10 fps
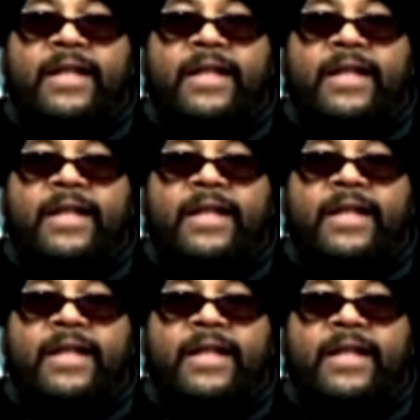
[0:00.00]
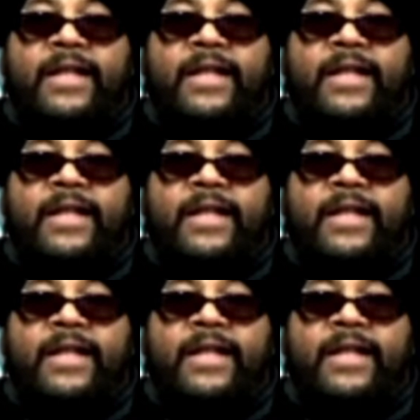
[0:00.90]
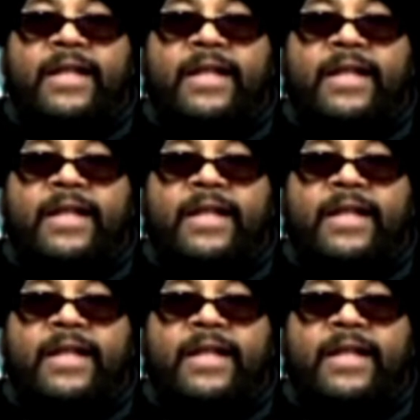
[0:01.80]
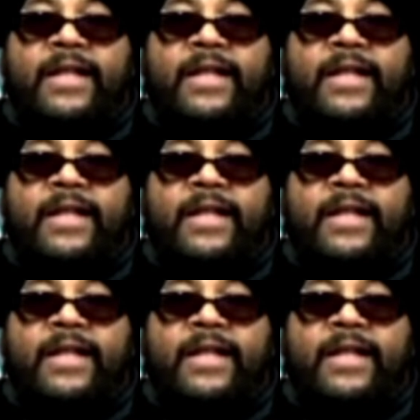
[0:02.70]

The face doesn't move, so there is nothing to read.